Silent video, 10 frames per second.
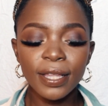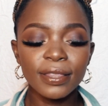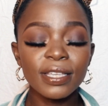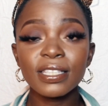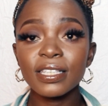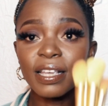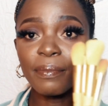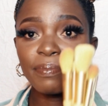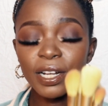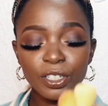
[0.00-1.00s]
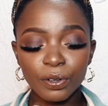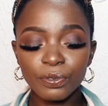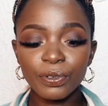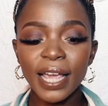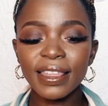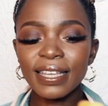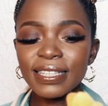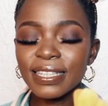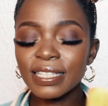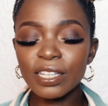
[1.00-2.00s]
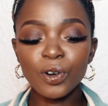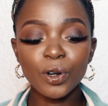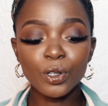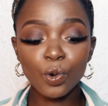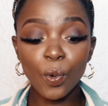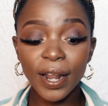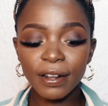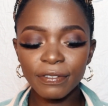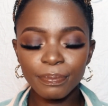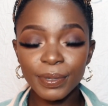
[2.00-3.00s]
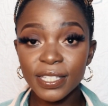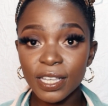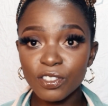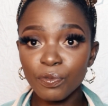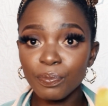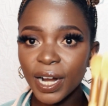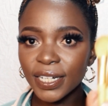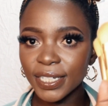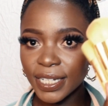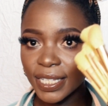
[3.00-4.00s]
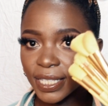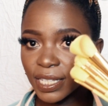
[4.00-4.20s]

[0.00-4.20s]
This is a brush of, I think, 16 or 12 pieces of brushes.